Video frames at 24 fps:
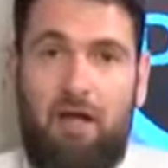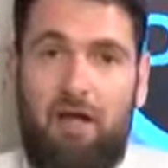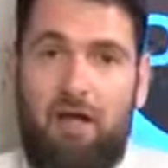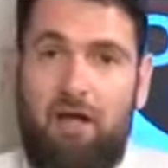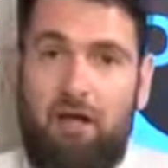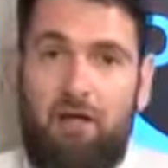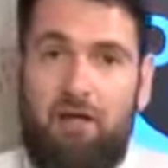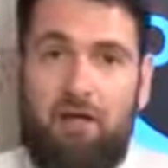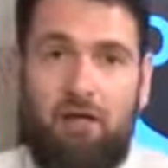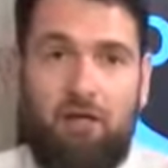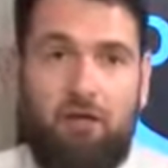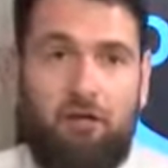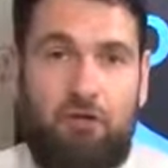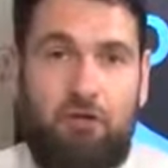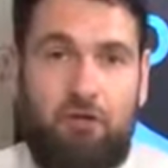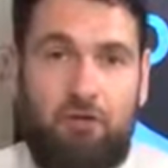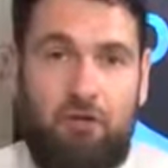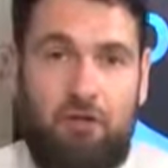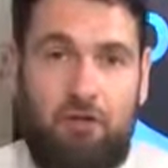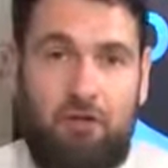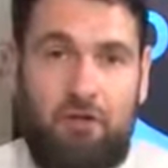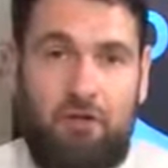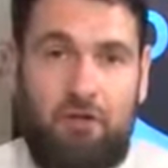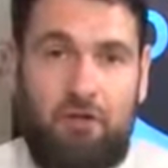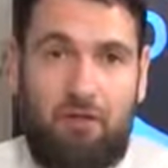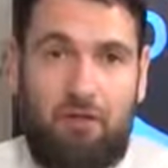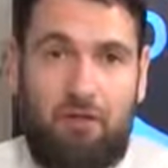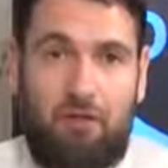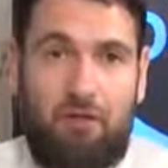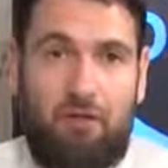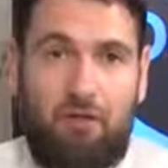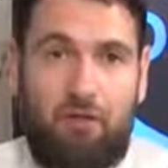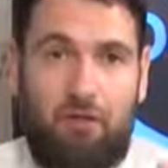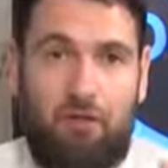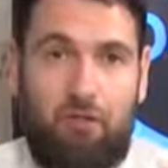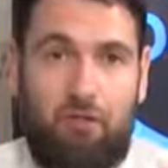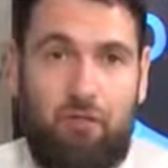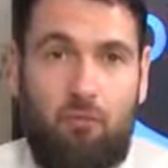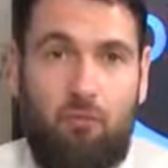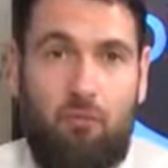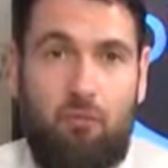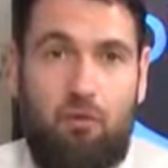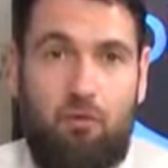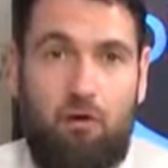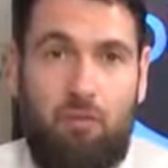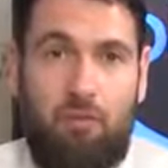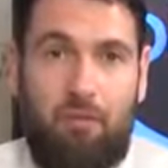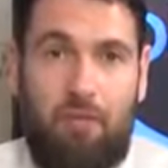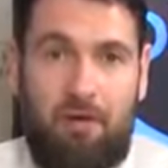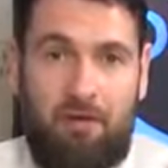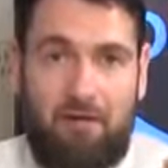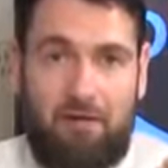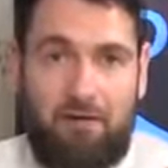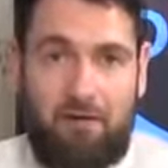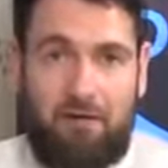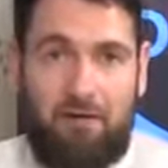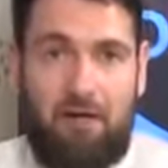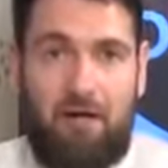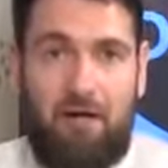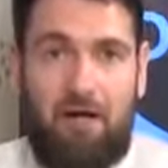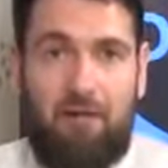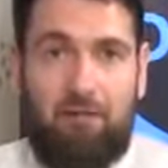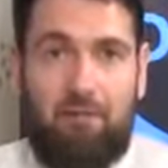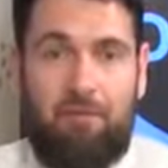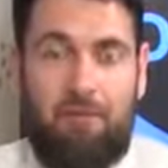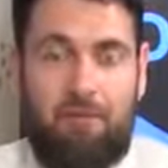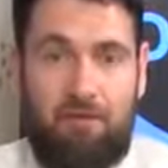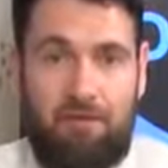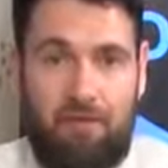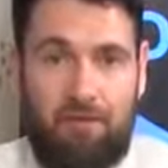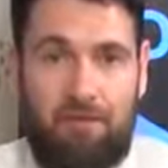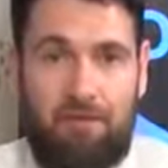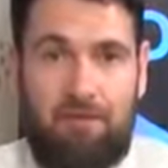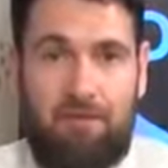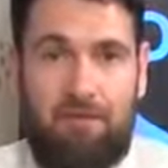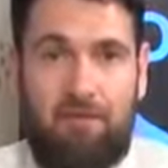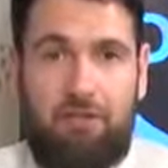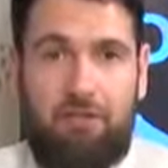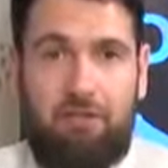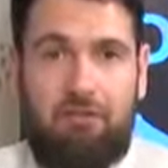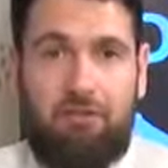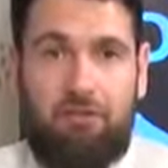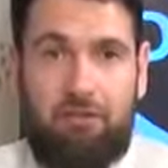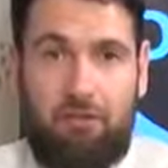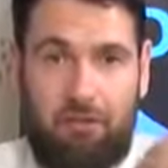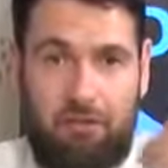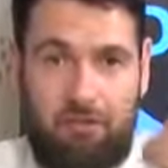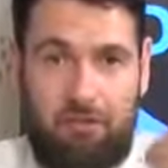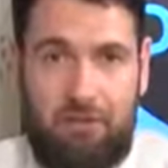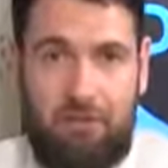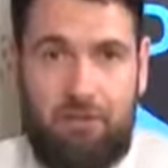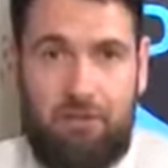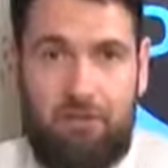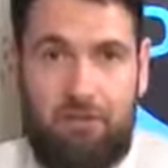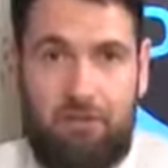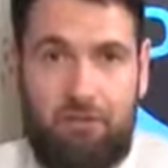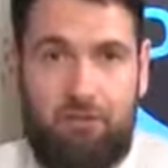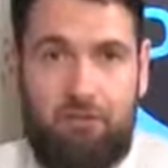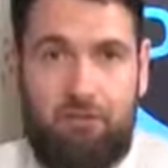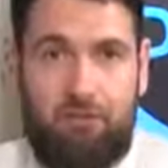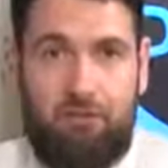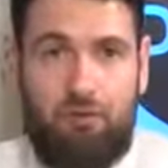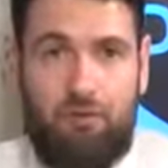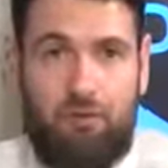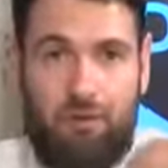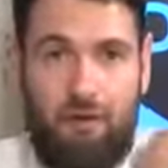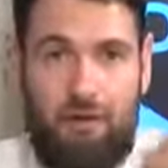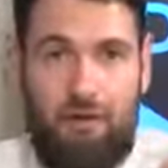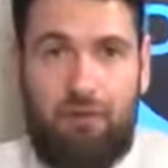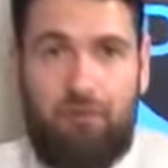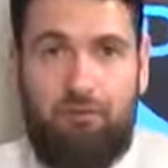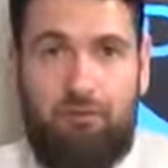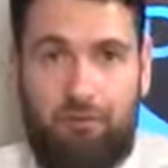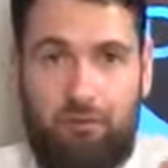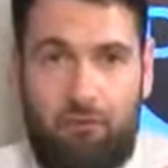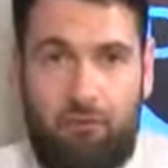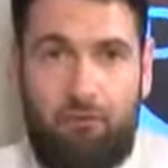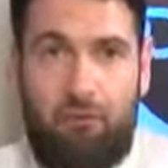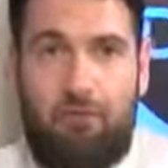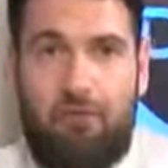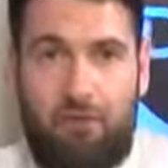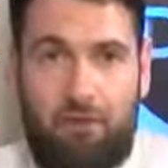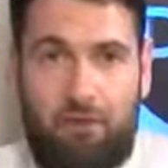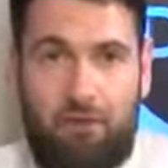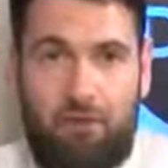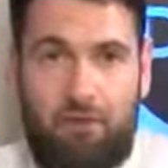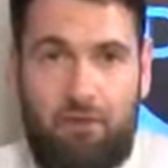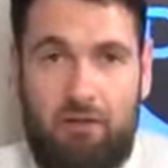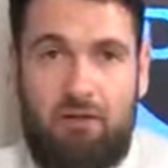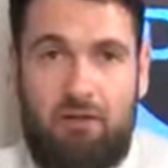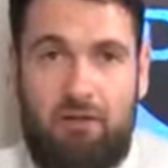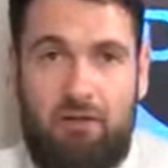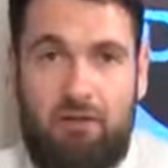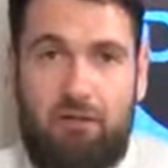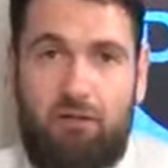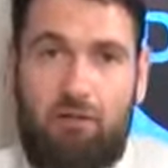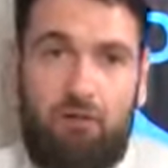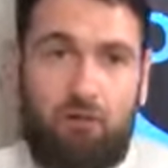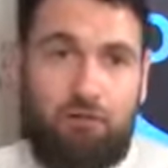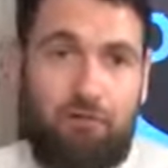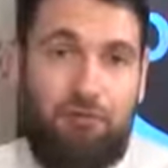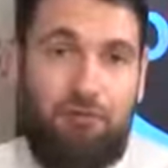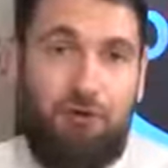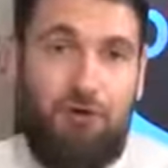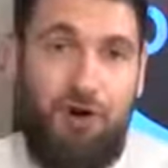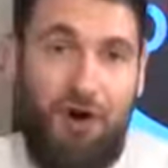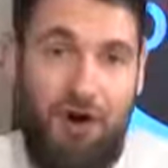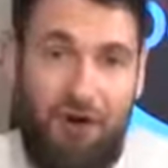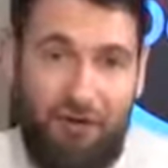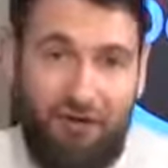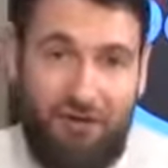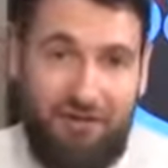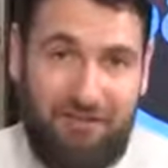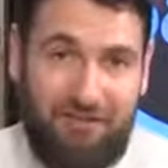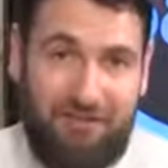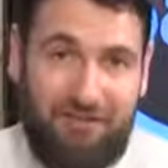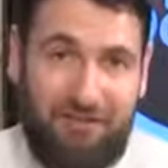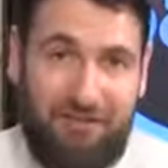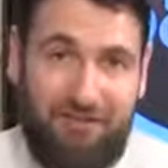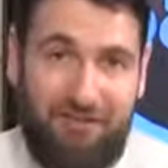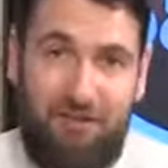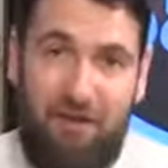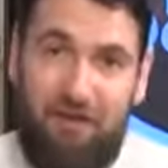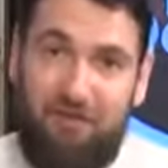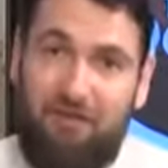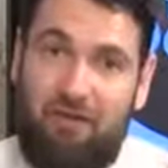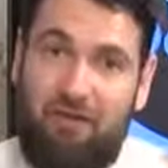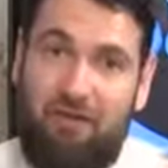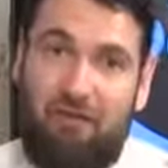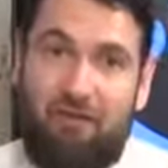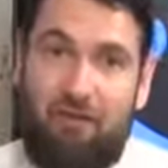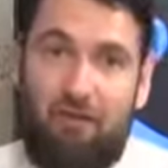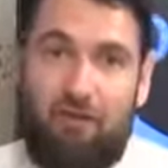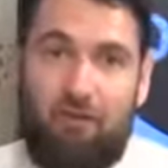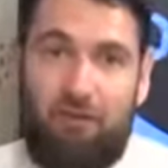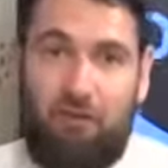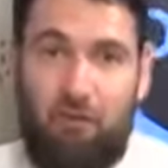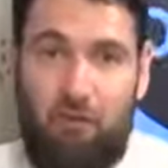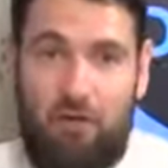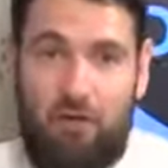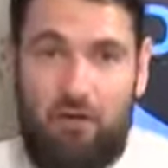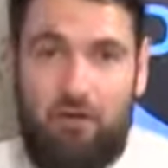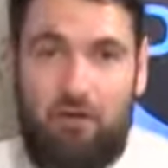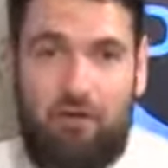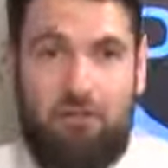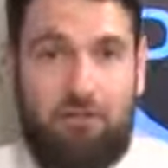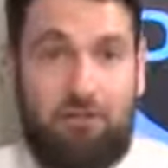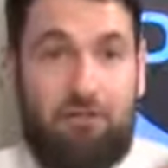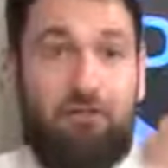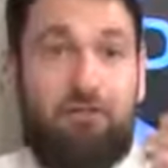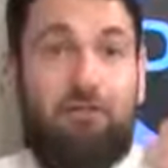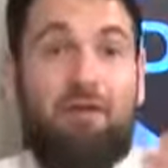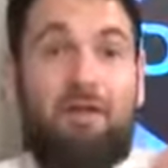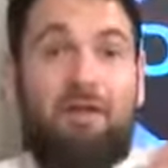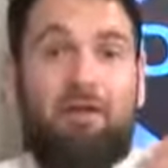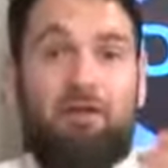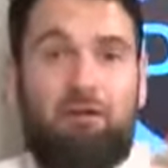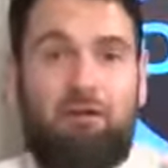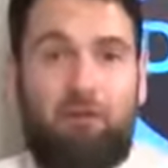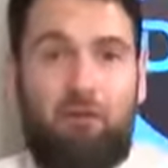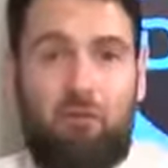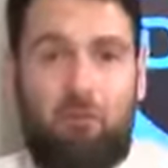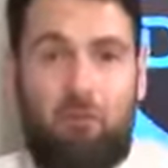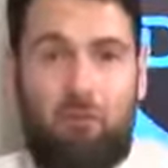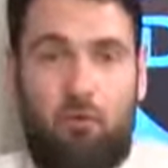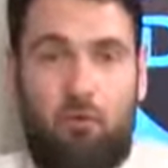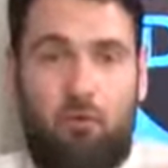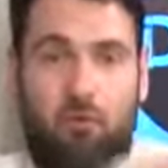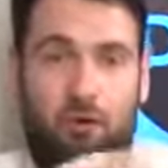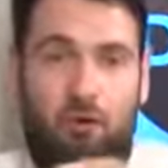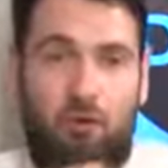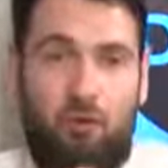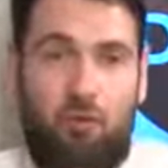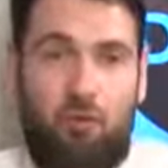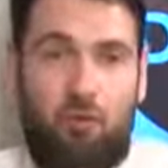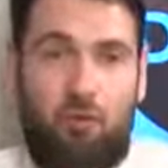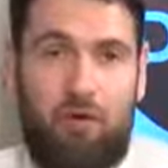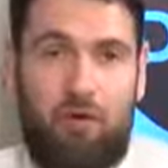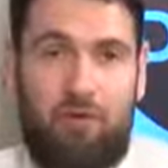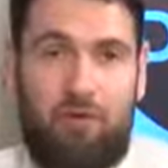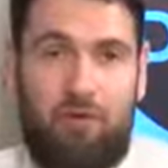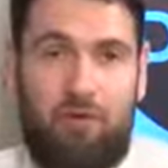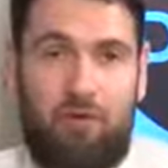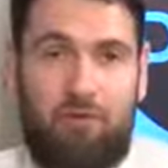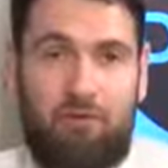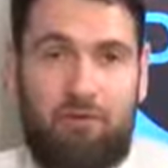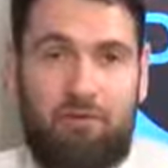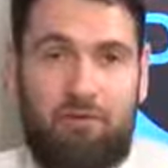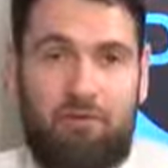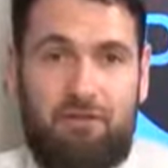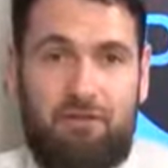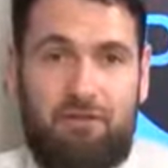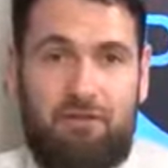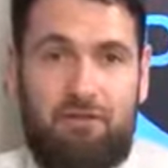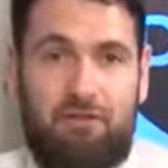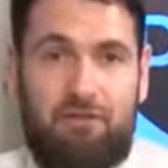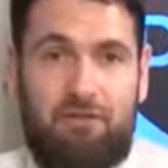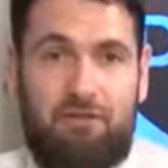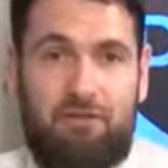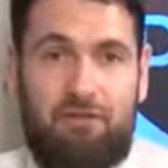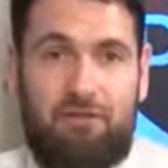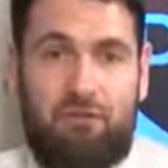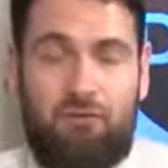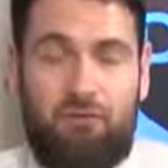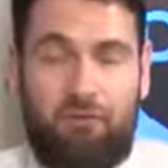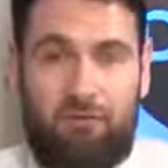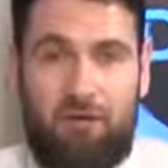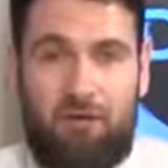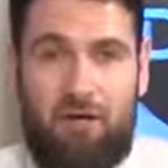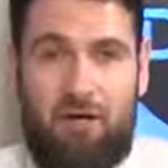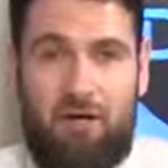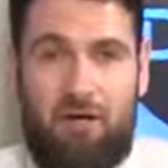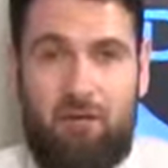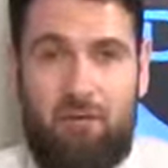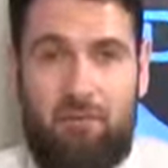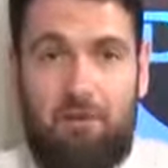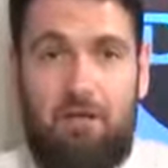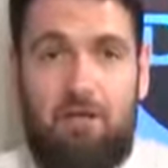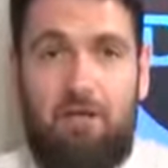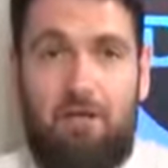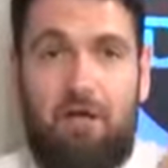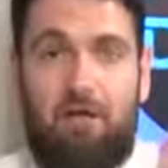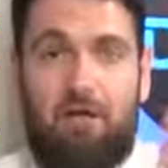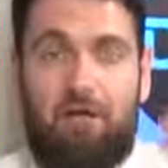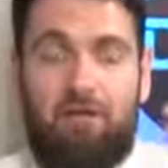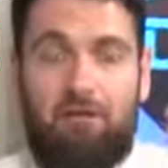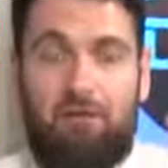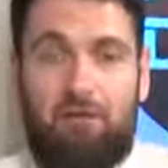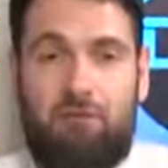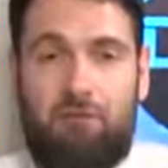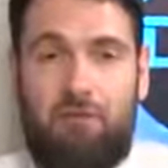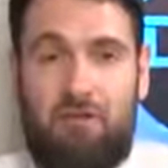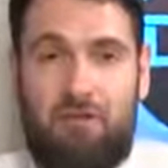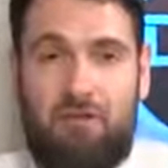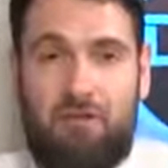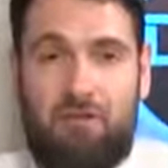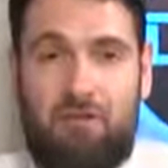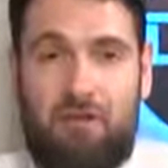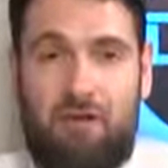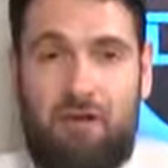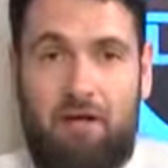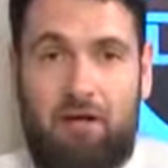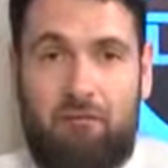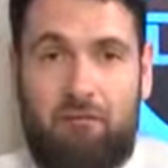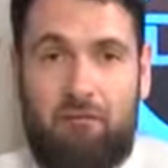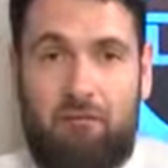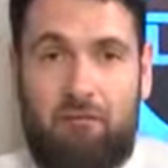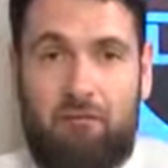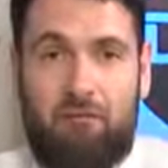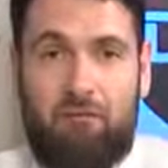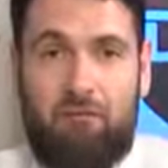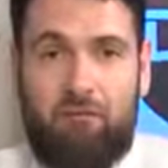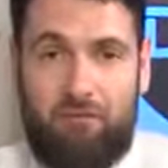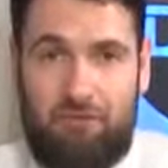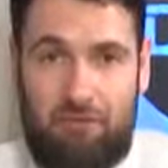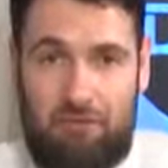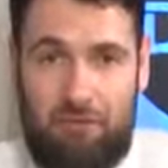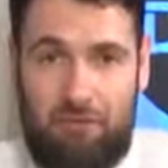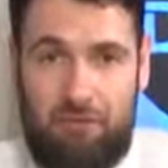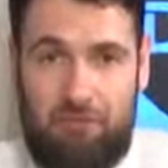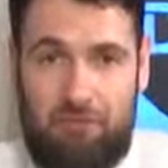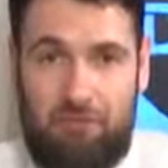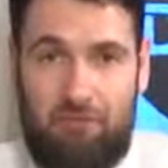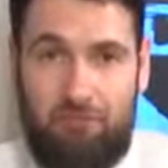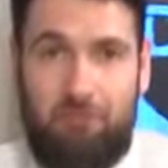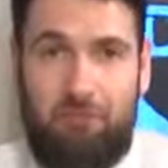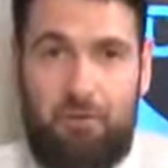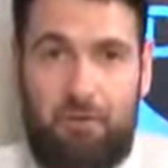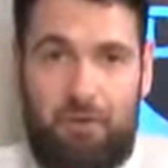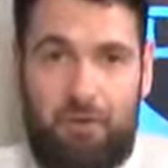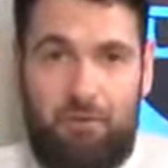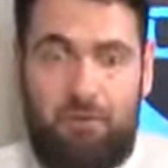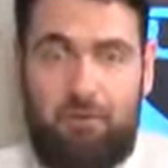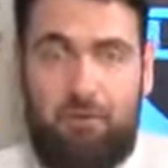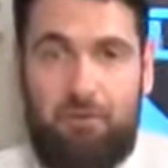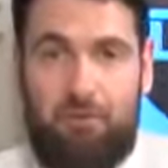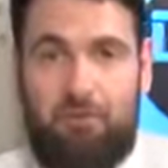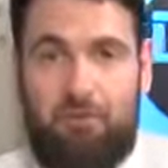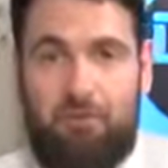And you can learn more about Islam here in the Dean Show. Continue to tune in every week. You can also call us if you have any further questions and you'd like to know more. 1 800 662 Islam. And until next time, we'll see you. Peace be